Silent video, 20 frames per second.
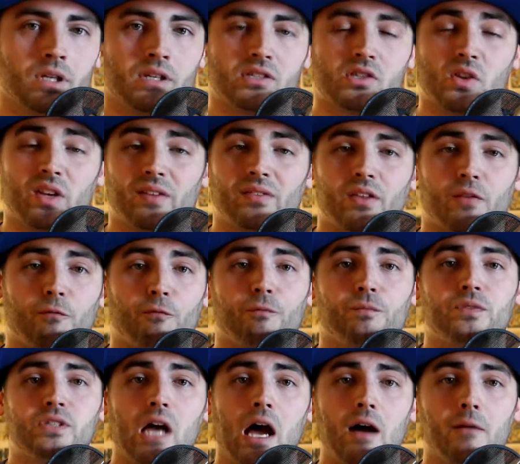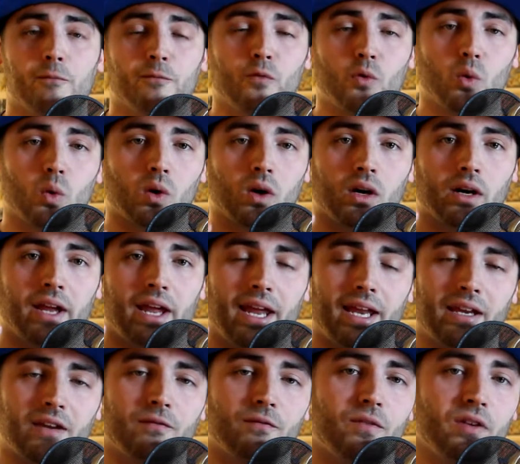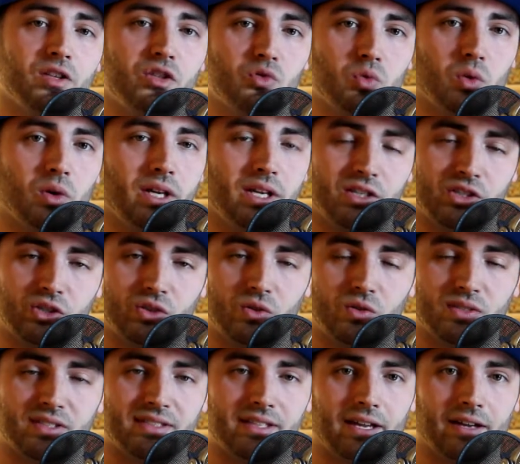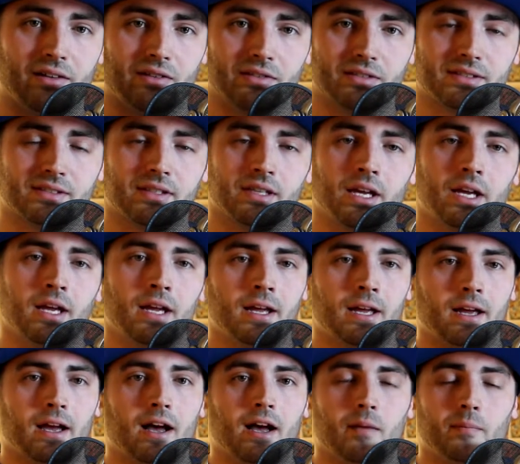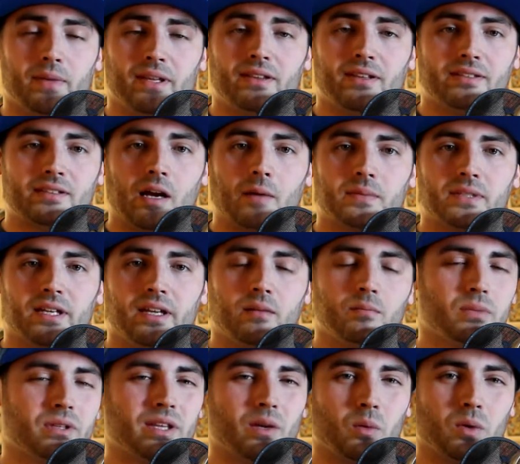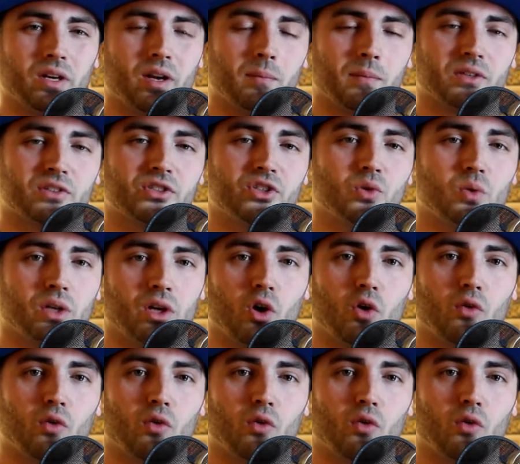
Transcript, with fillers: So they had the top four individual issue sales um, in the top 10, but they were number two in